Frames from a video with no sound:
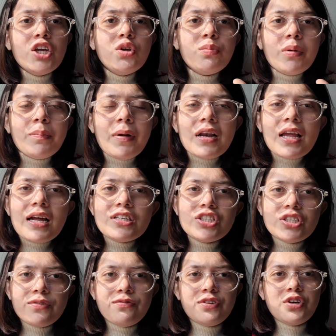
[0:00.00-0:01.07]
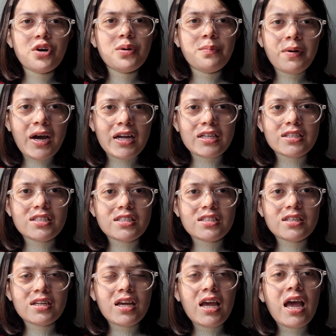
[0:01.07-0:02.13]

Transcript: you people can shift your branch.